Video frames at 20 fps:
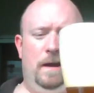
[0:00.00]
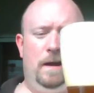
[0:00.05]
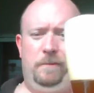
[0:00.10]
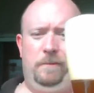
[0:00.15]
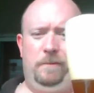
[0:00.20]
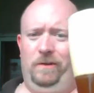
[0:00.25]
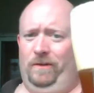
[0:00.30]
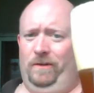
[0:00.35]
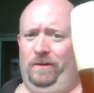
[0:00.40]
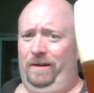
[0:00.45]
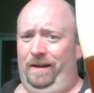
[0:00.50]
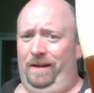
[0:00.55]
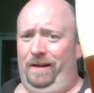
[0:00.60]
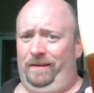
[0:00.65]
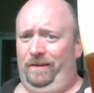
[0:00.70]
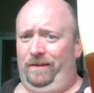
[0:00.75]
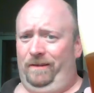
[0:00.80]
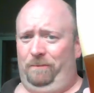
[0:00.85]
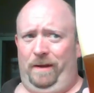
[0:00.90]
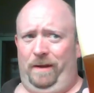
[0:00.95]
I'm usually not
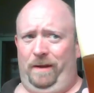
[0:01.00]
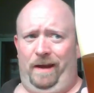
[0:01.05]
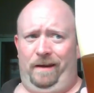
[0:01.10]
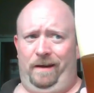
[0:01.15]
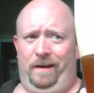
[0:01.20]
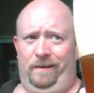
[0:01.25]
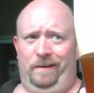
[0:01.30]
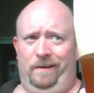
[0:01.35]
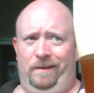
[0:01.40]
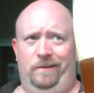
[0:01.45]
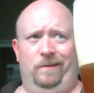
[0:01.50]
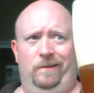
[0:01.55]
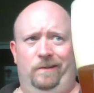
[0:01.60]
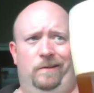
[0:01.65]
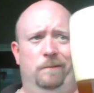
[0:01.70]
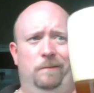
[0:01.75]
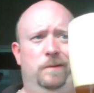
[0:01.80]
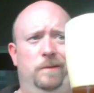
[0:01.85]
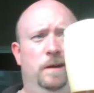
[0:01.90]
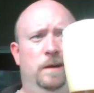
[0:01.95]
this bad, and this is
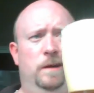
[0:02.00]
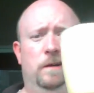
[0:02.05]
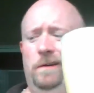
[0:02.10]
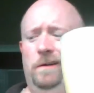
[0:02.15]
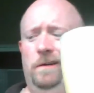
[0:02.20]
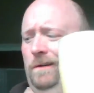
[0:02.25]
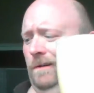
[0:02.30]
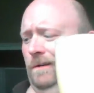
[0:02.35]
something.